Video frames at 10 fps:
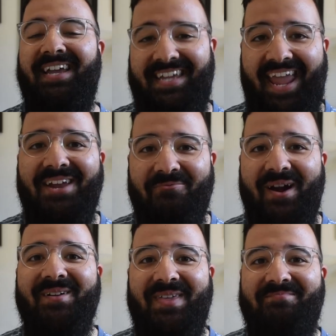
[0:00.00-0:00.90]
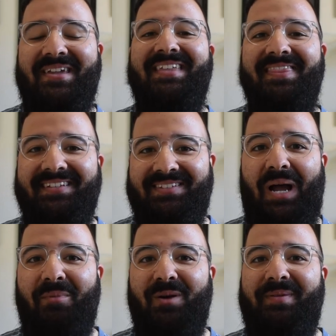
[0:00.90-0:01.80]
I can't wear them in the
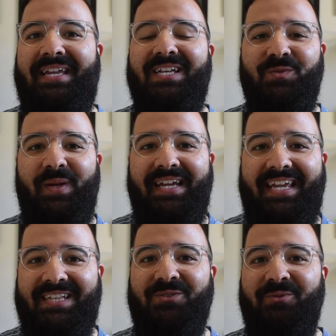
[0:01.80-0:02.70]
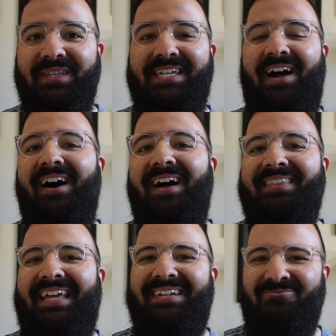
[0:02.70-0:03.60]
summer because when it gets really hot, that